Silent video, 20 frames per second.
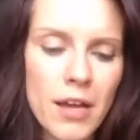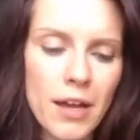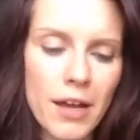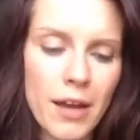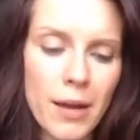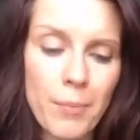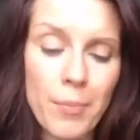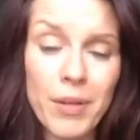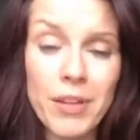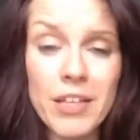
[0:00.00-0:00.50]

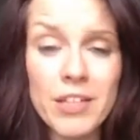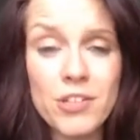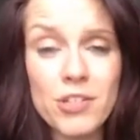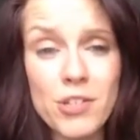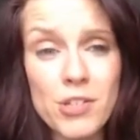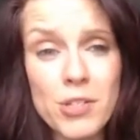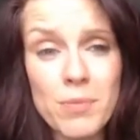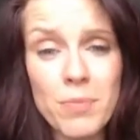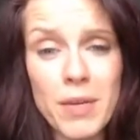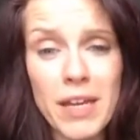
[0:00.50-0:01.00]
Uh, but that's
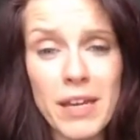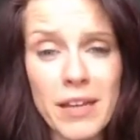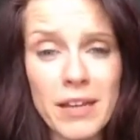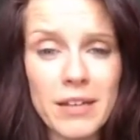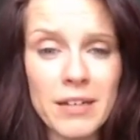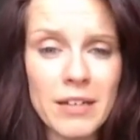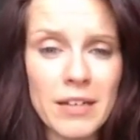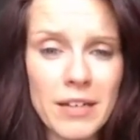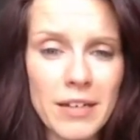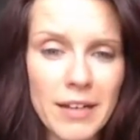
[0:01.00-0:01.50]
just
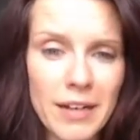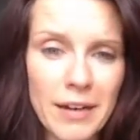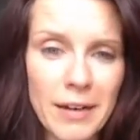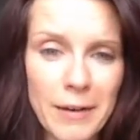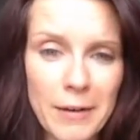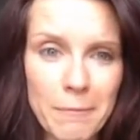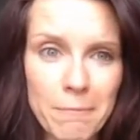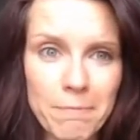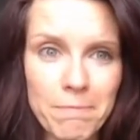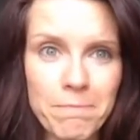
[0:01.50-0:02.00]
me.
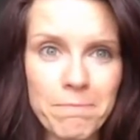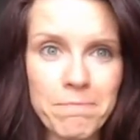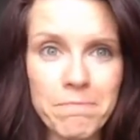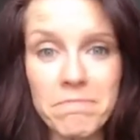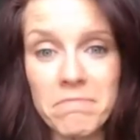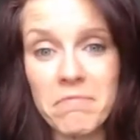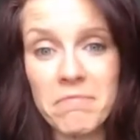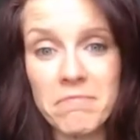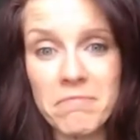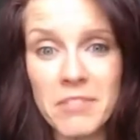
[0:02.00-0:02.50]
Um,
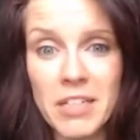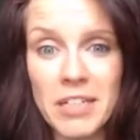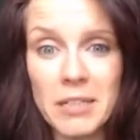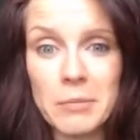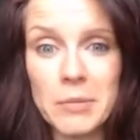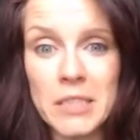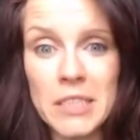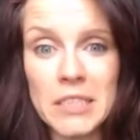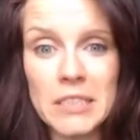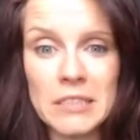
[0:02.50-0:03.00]

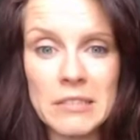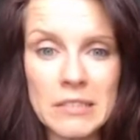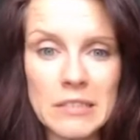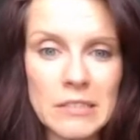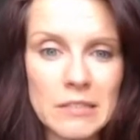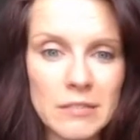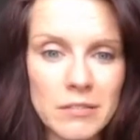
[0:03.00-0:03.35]
I'm it.